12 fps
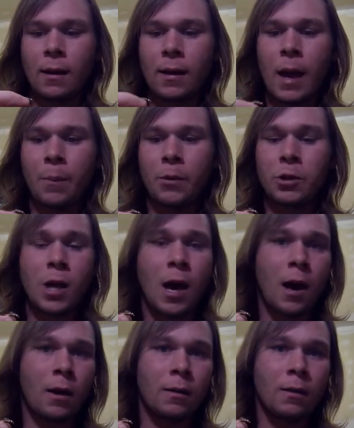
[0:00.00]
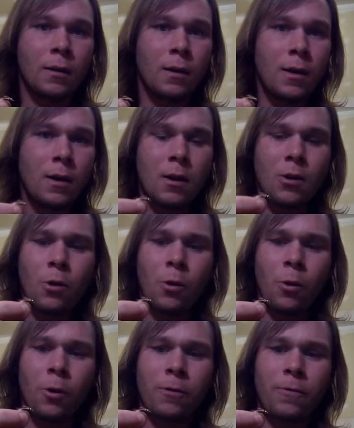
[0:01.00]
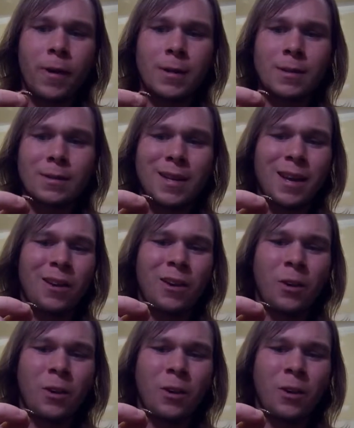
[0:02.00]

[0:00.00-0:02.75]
Copper John or pheasant tail.